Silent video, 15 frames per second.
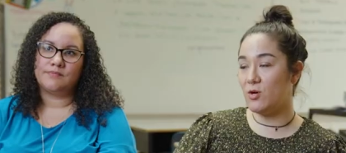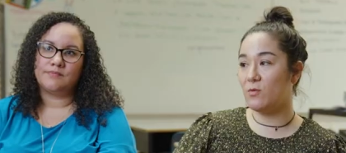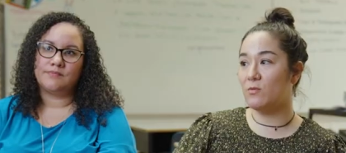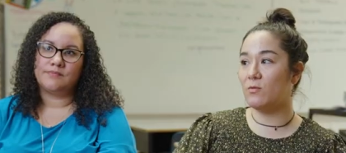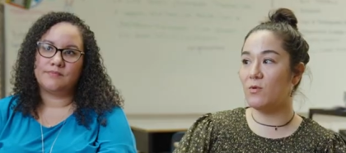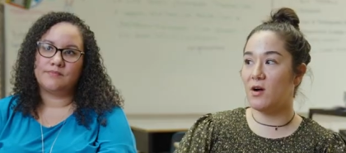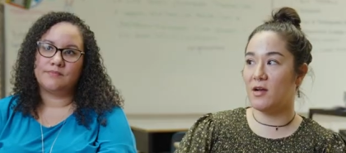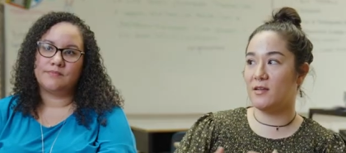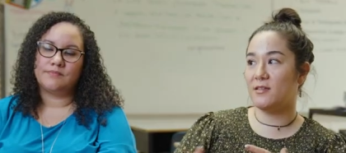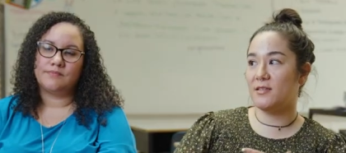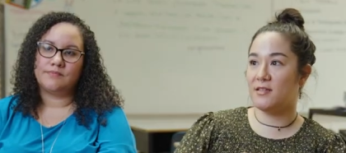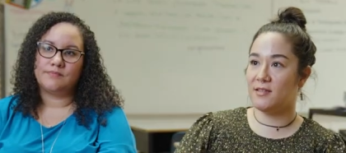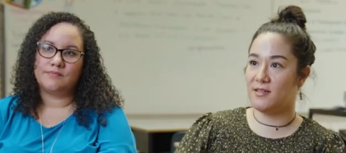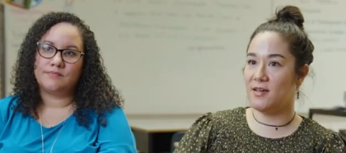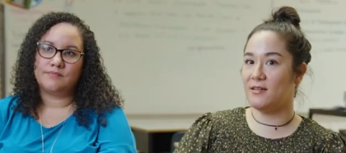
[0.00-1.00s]
Speaker 1: don't want
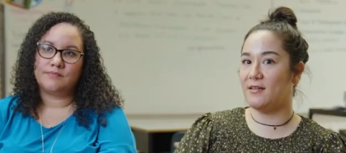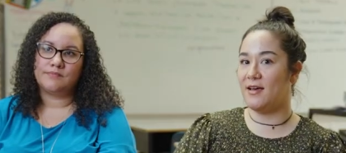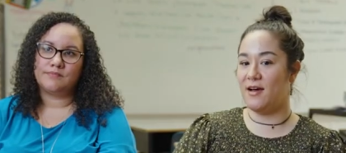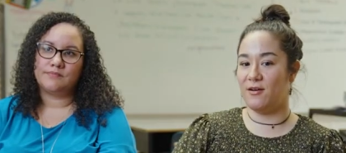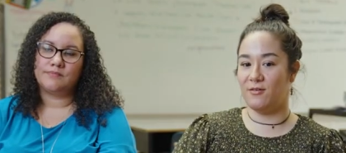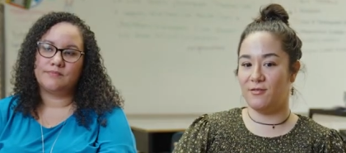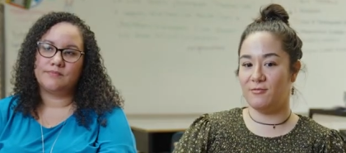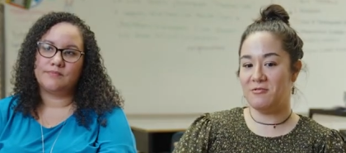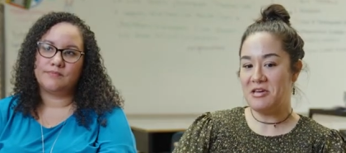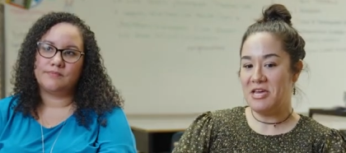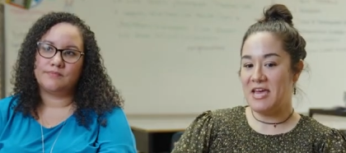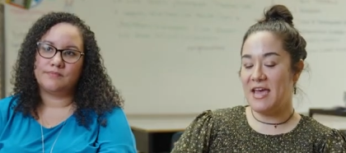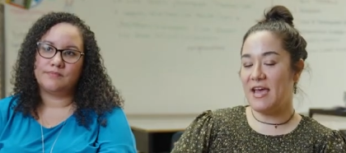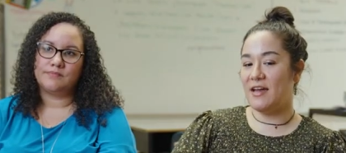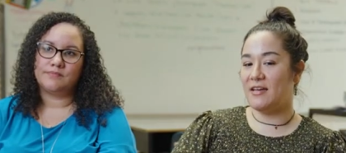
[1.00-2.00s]
to allow
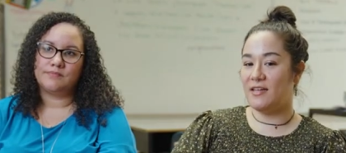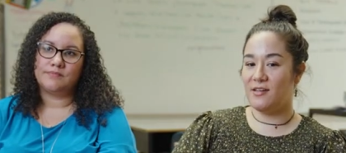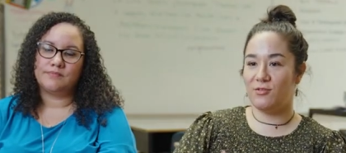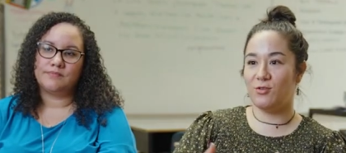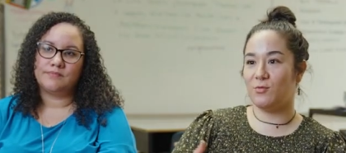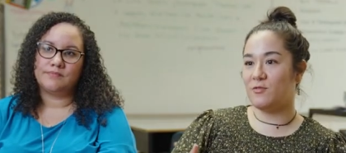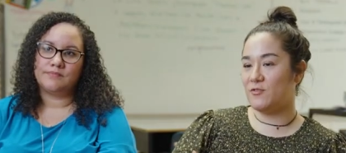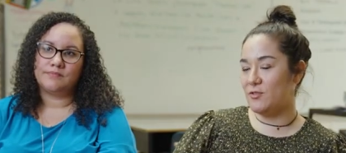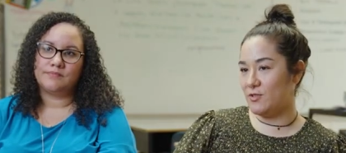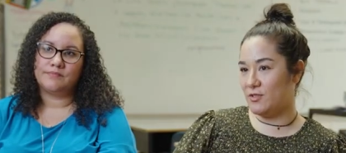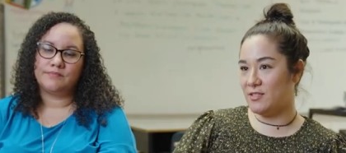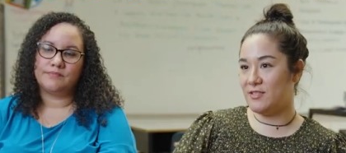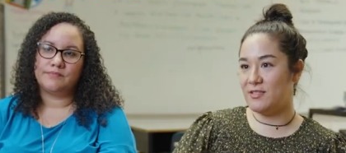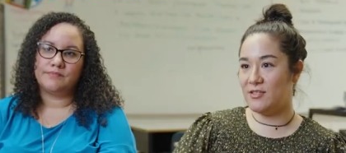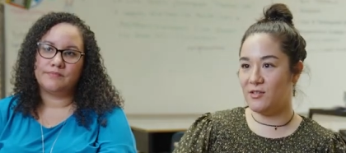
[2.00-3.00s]
any group of
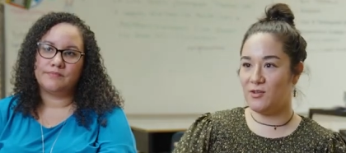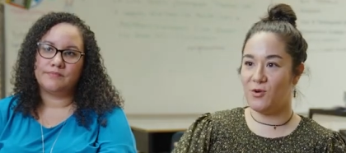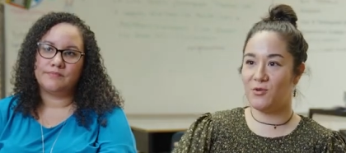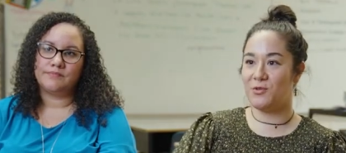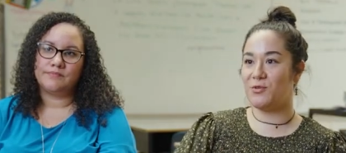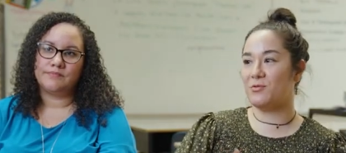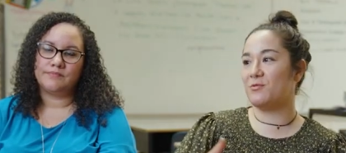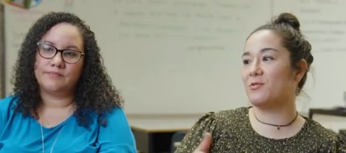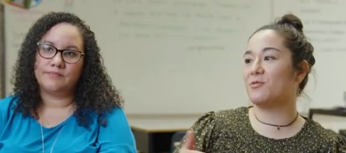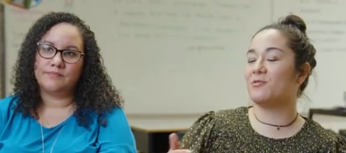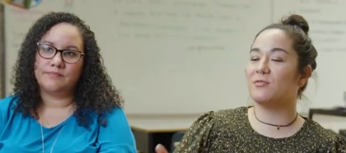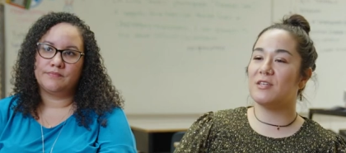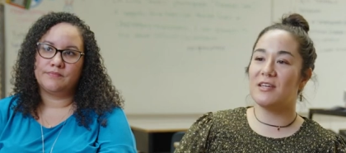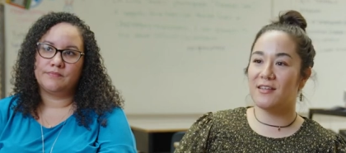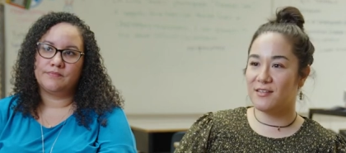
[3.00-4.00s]
students to go
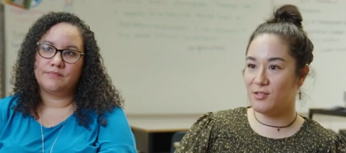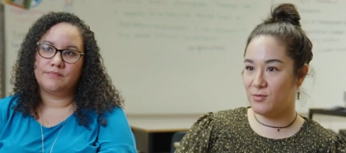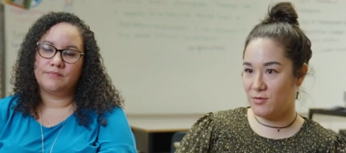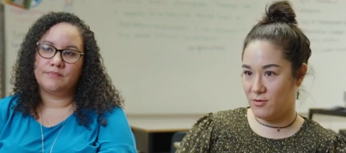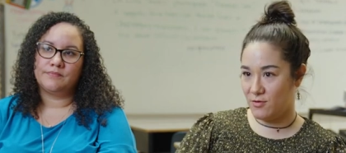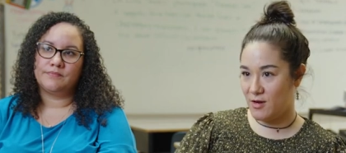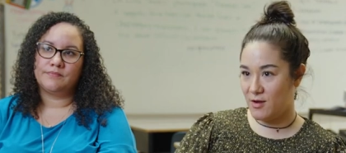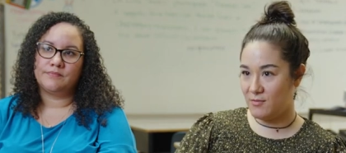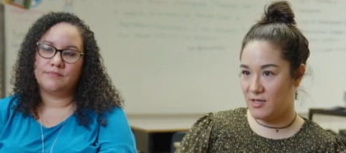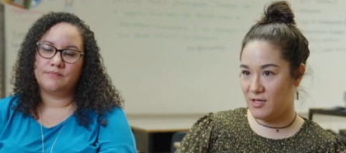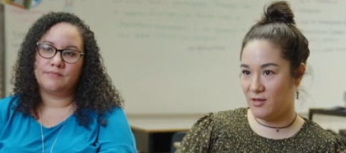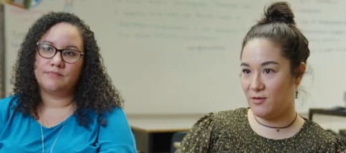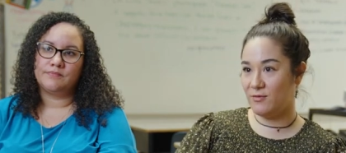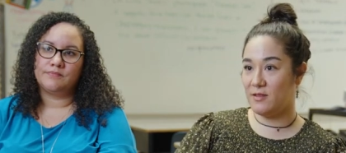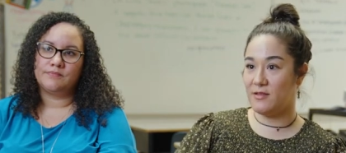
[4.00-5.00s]
through the English program
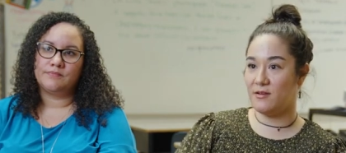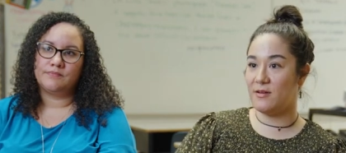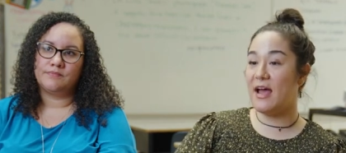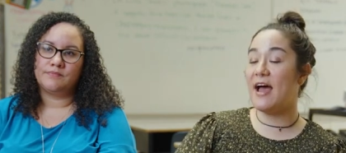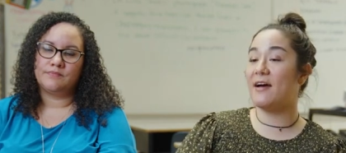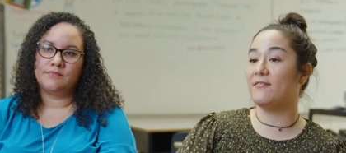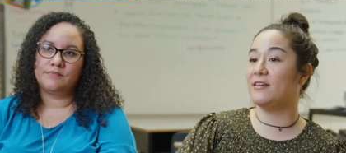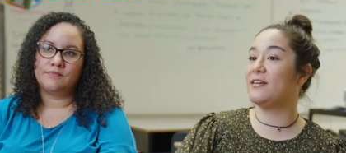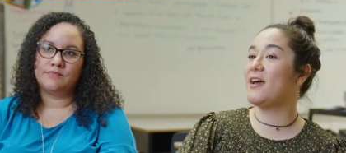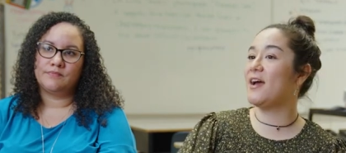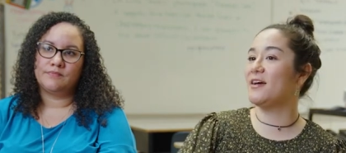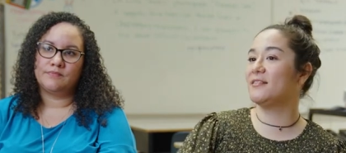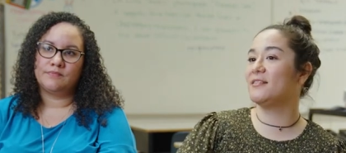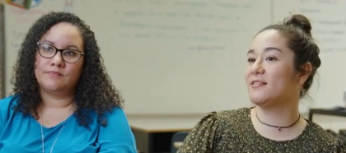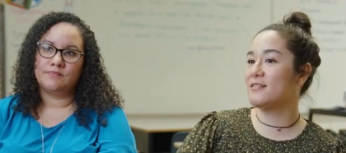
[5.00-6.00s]
here without having
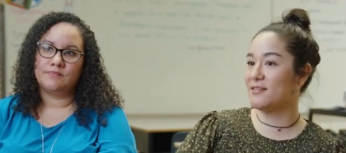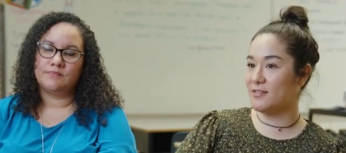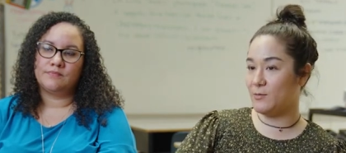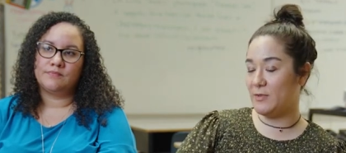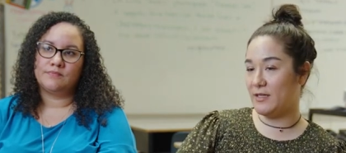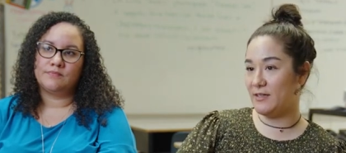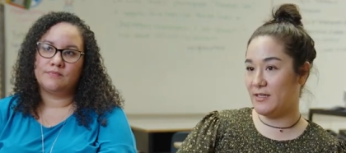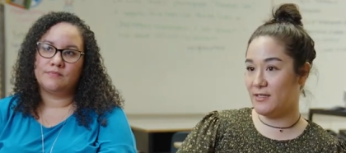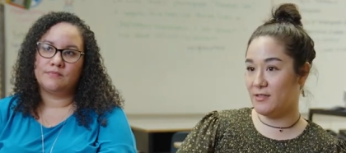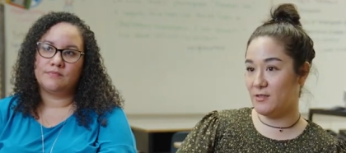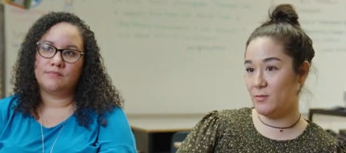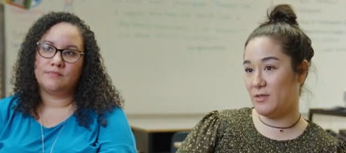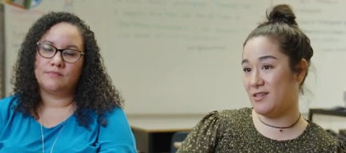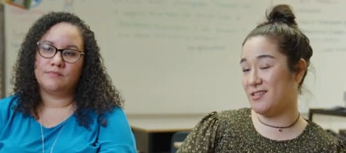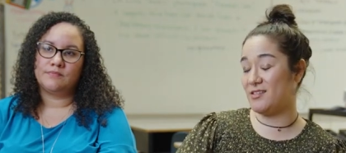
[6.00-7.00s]
had this
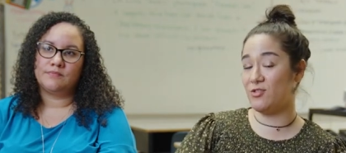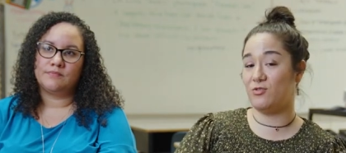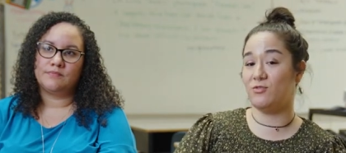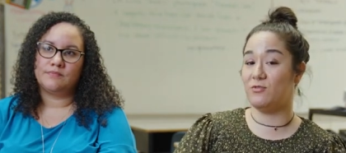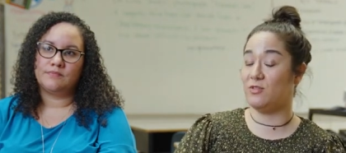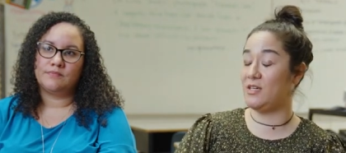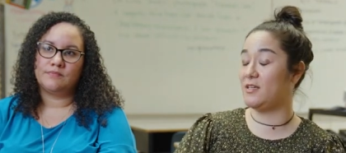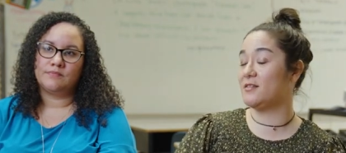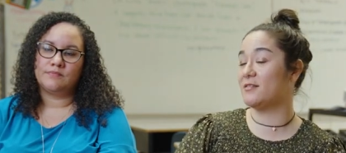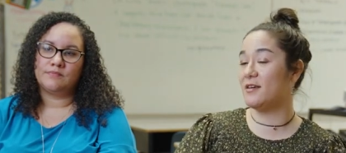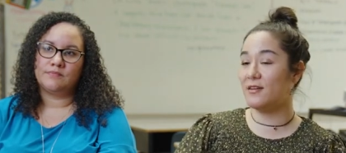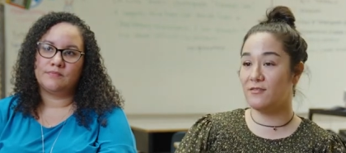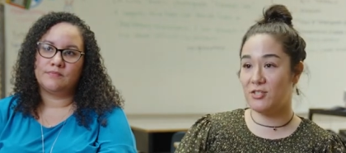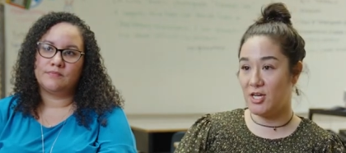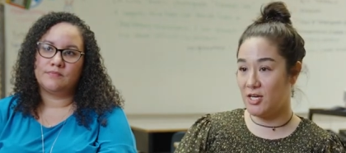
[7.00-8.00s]
experience because it truly is
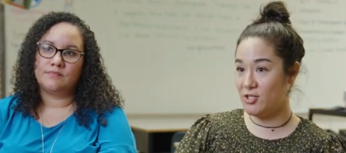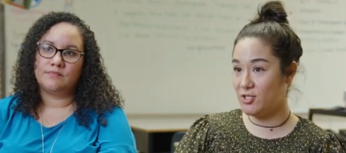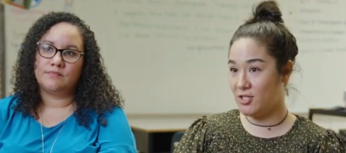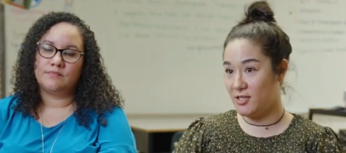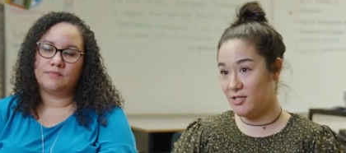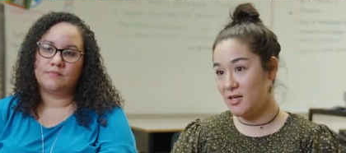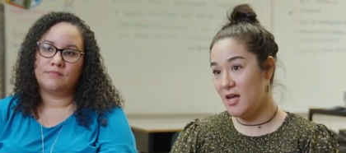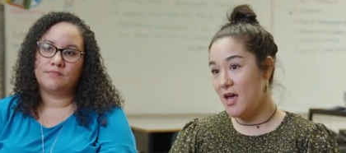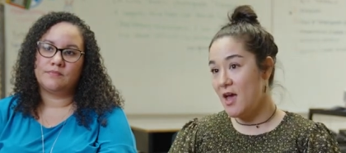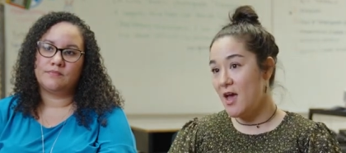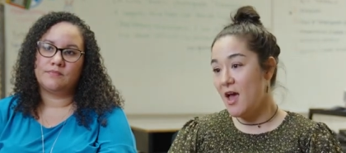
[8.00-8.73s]
life changing.